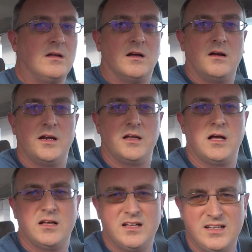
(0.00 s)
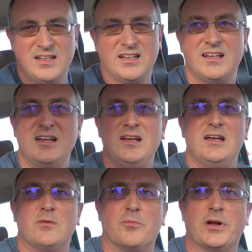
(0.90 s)
All
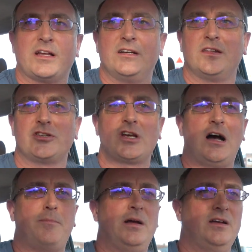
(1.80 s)
right, bring it into the shop.